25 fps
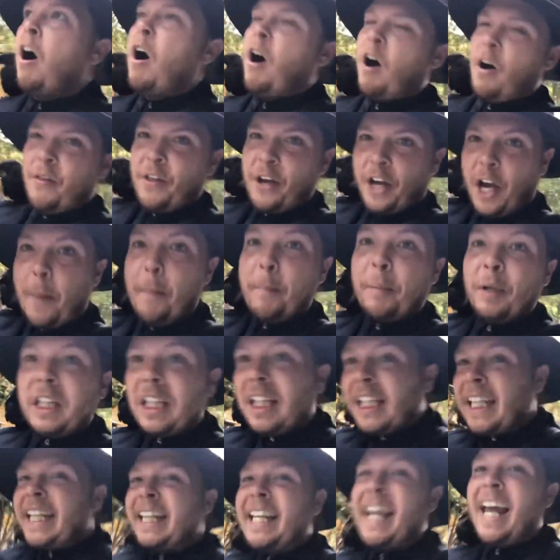on the
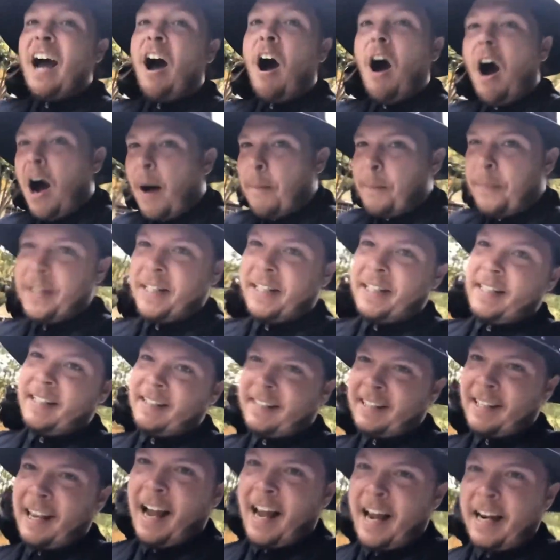complete opposite
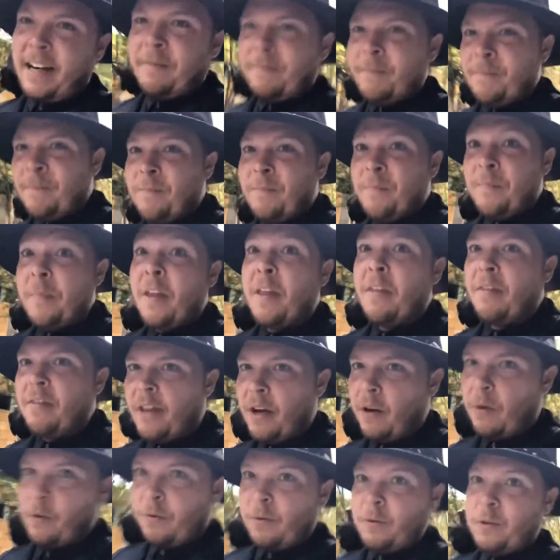side.
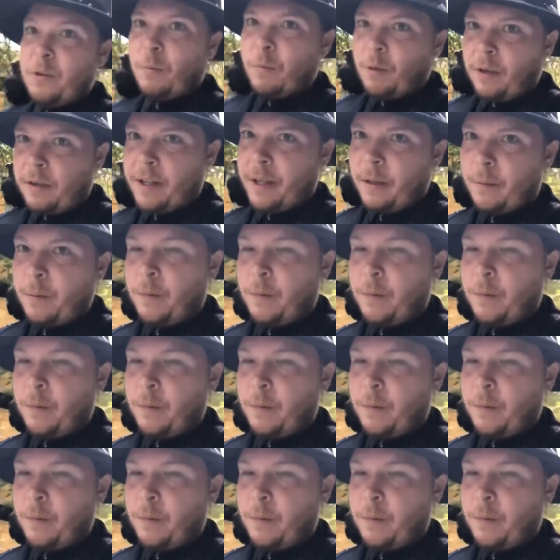Those were their